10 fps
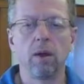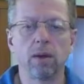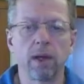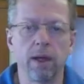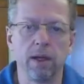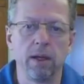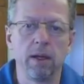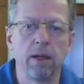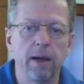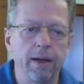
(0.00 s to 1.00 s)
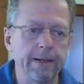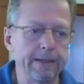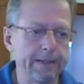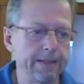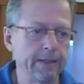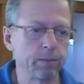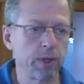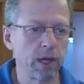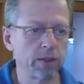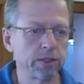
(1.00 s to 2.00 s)
Okay,
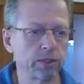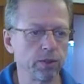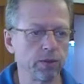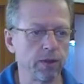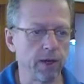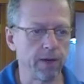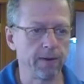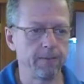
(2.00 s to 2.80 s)
progress so far.